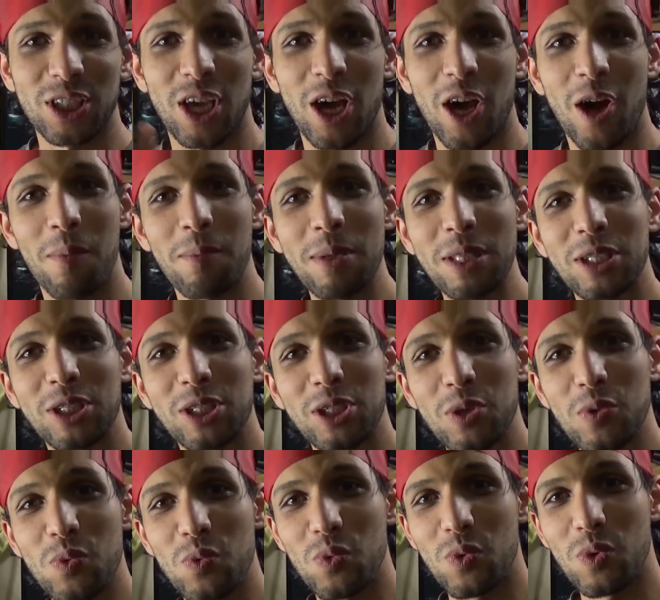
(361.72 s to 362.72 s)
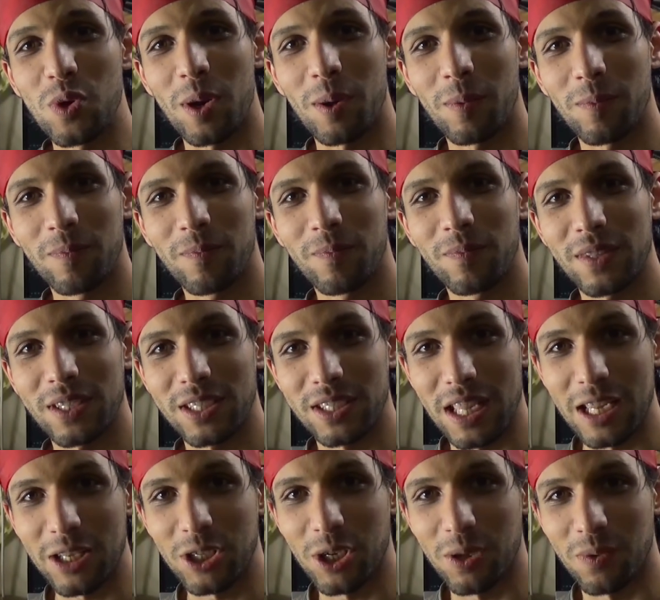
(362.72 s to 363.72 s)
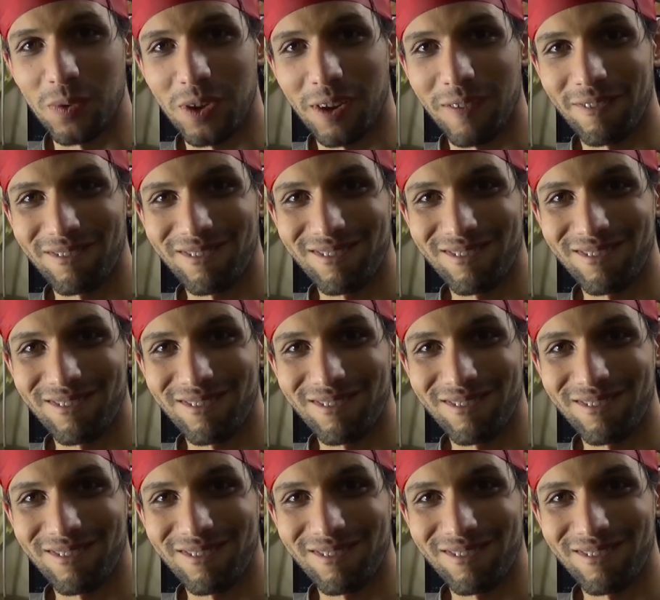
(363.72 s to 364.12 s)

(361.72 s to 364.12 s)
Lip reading: coming soon. Stay tuned.